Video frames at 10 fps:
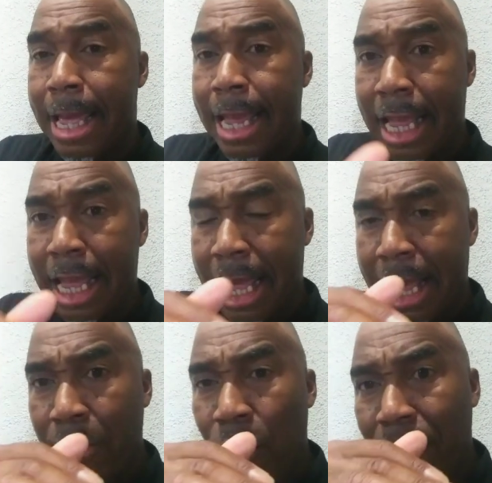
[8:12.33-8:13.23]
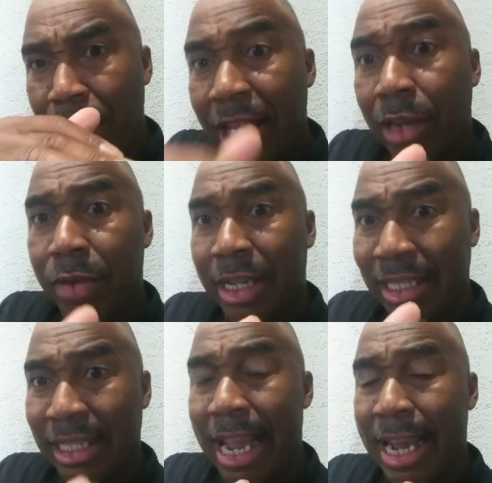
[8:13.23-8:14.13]
and it, it, what Federer
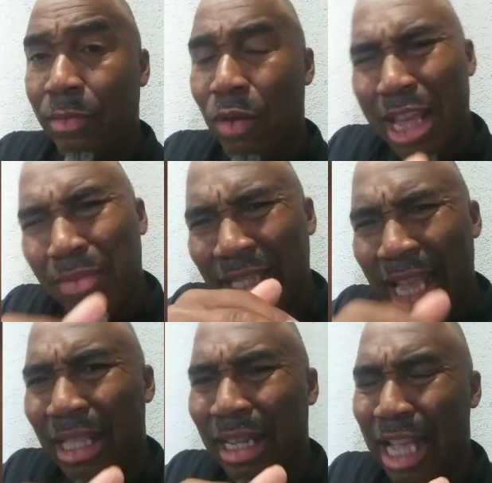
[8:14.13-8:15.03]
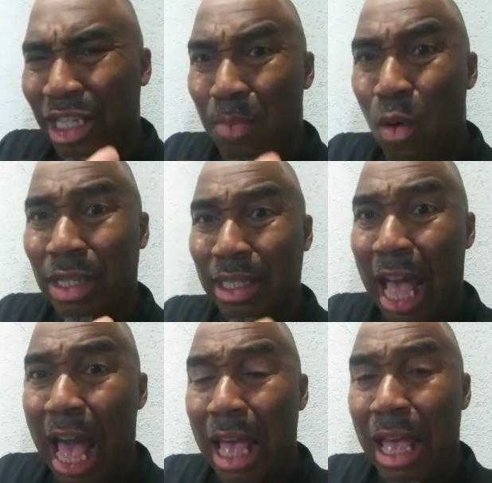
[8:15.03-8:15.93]
is saying, what he was telling that sports
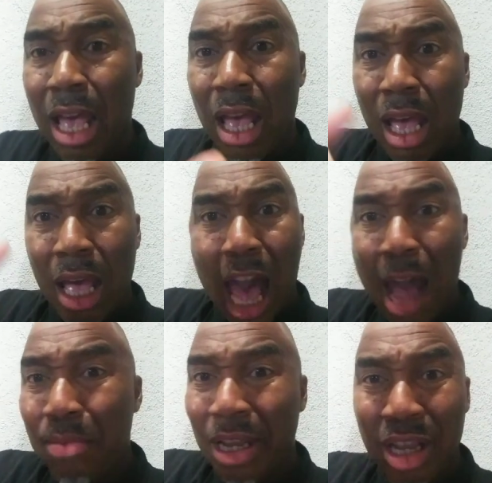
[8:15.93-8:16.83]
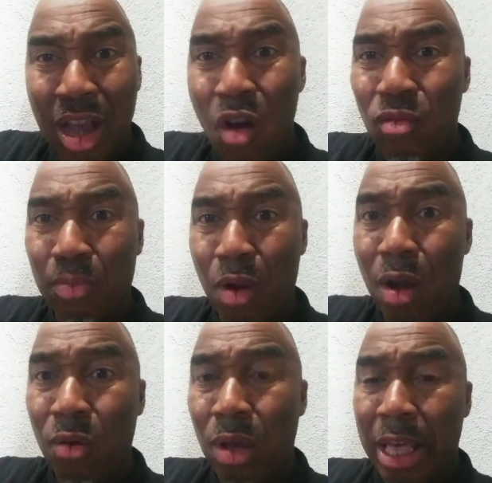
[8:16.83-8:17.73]
guy, I'm the GOAT,
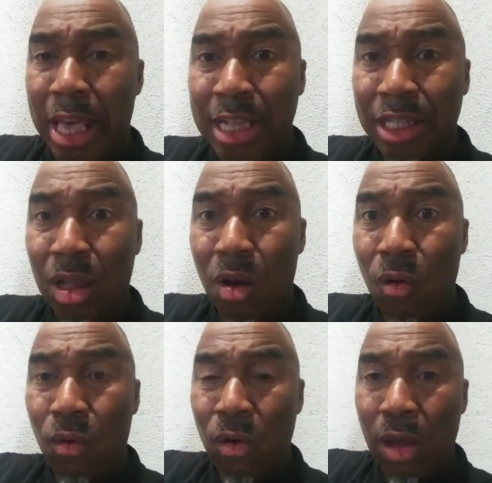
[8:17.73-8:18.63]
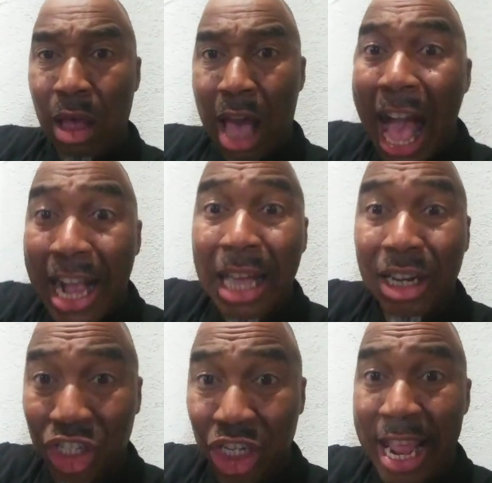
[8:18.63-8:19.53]
bro. And so I
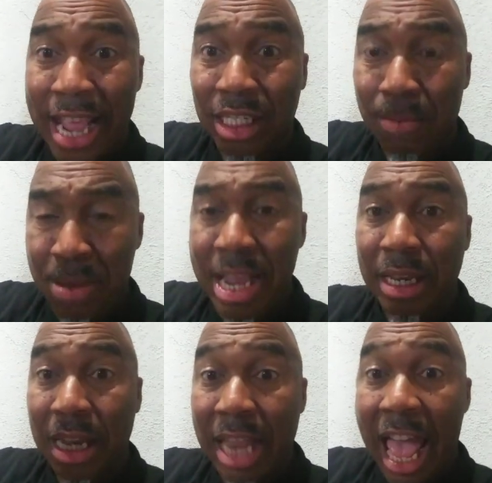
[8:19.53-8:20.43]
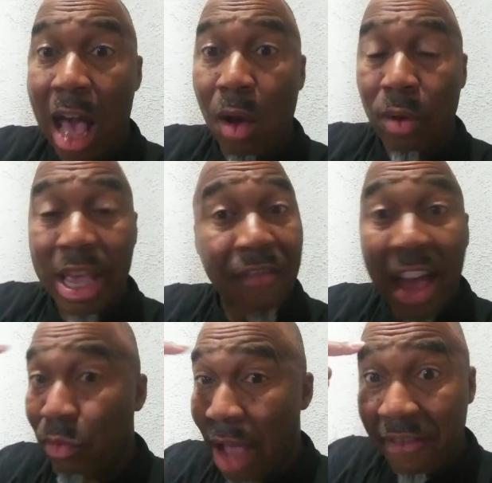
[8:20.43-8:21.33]
got a chance of beating Nadal Dow
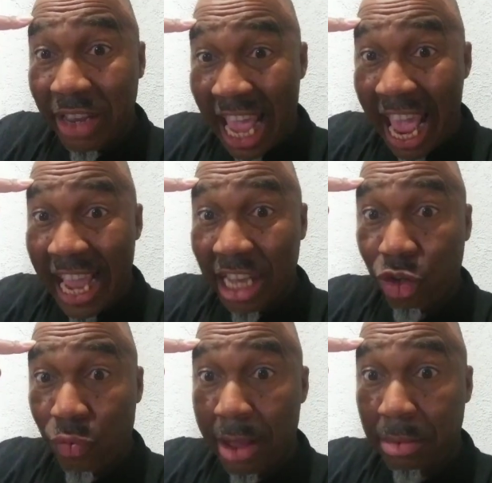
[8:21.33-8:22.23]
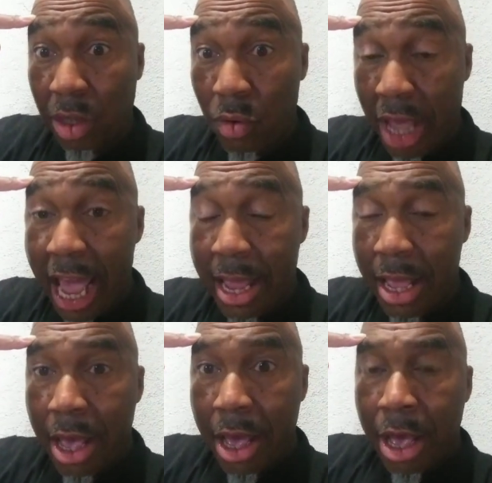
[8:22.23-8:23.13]
if I don't have any head trips,
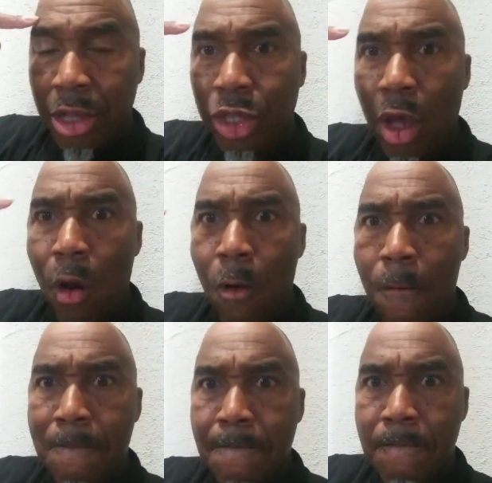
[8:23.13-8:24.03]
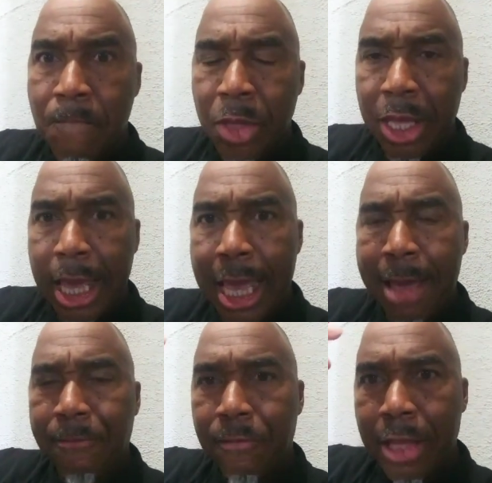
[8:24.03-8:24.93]
okay? So
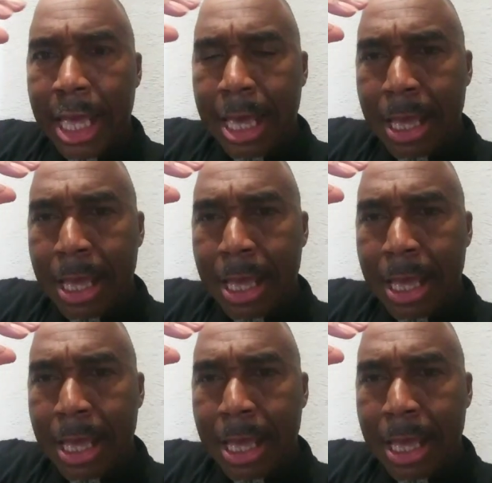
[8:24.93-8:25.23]
if,